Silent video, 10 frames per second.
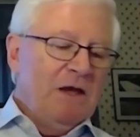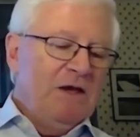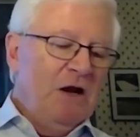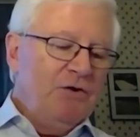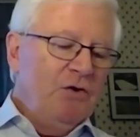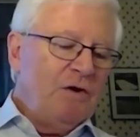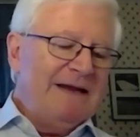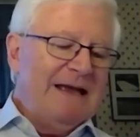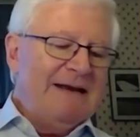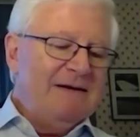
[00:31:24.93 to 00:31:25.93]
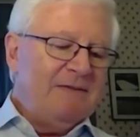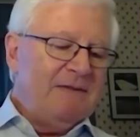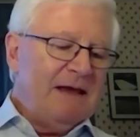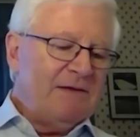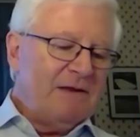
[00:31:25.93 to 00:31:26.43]
you know, you could get into
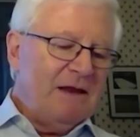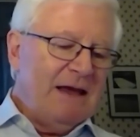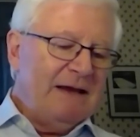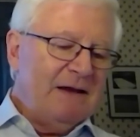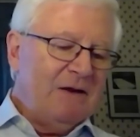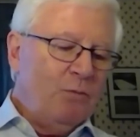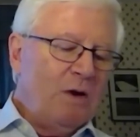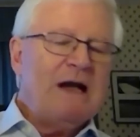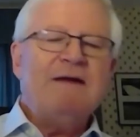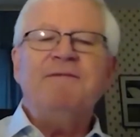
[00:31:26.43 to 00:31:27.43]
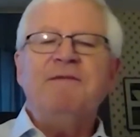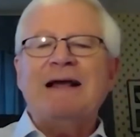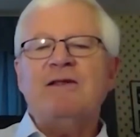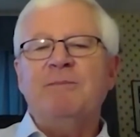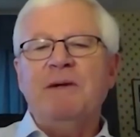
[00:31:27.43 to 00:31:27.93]
things like uh, what kind of
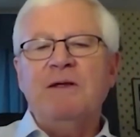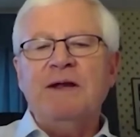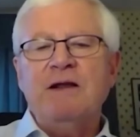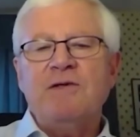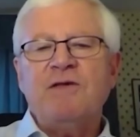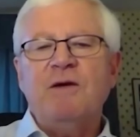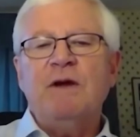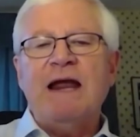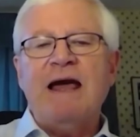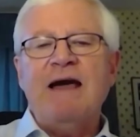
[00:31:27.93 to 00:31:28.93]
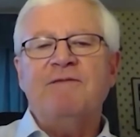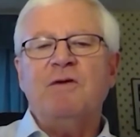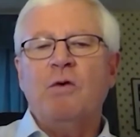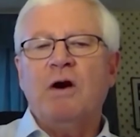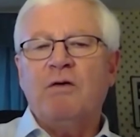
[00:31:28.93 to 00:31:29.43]
flexibility does someone have
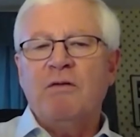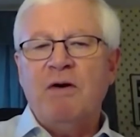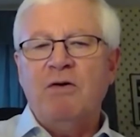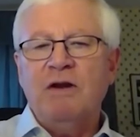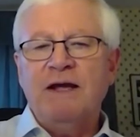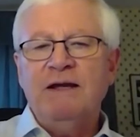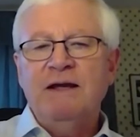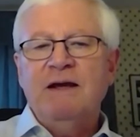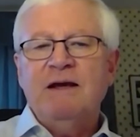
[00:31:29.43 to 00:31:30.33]
to work remotely?